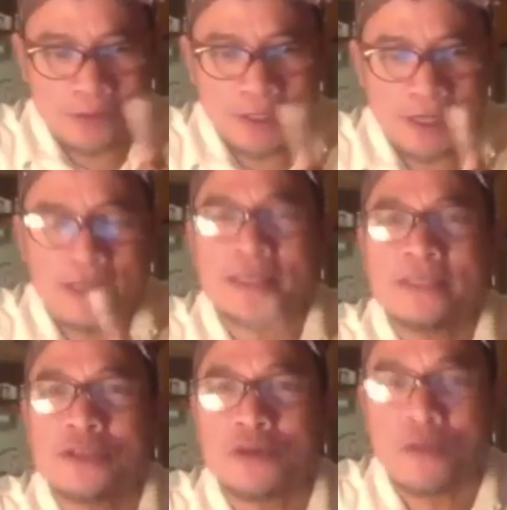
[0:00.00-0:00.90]
Uh,
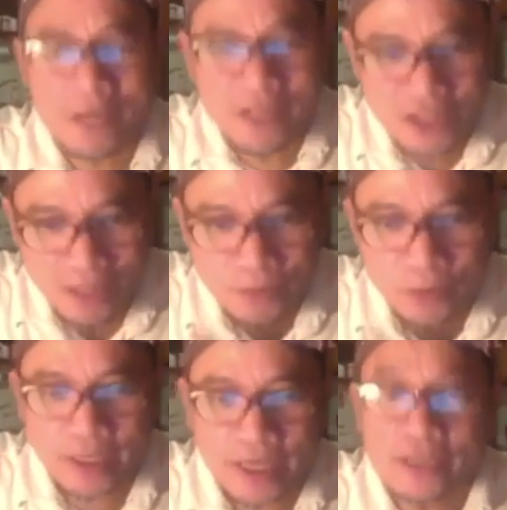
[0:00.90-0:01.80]
strawberry jam
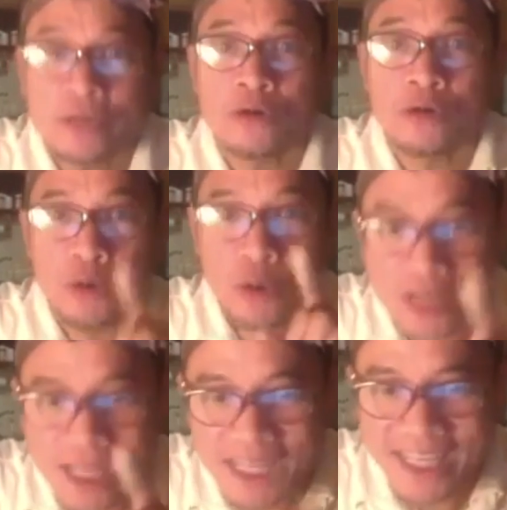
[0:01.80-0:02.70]
today. Your
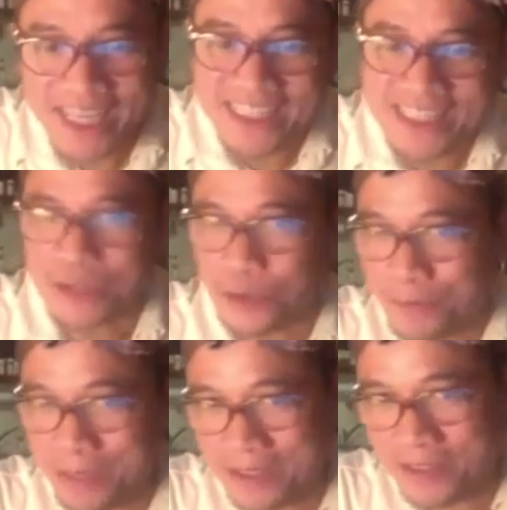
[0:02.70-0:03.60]
Lola likes
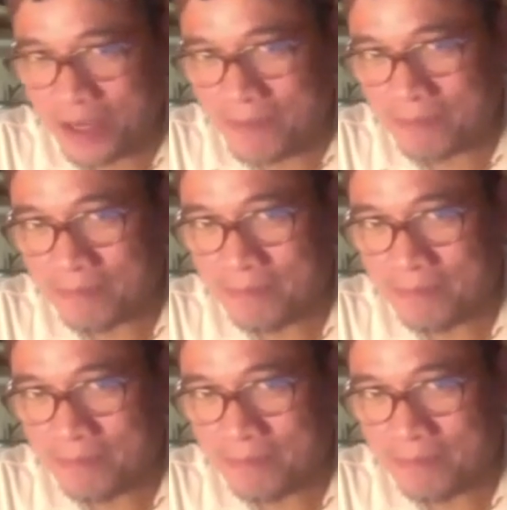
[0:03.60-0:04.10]
strawberry jam.